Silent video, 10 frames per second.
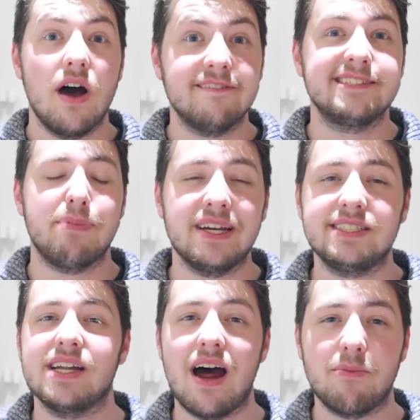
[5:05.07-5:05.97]
of
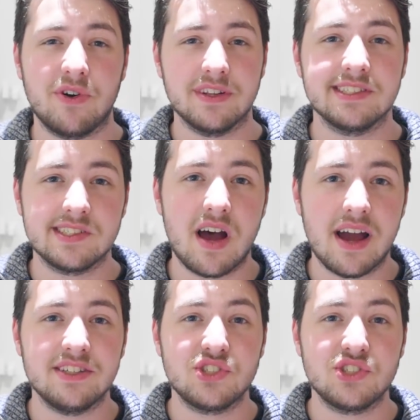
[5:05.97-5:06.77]
spaced armor on the side.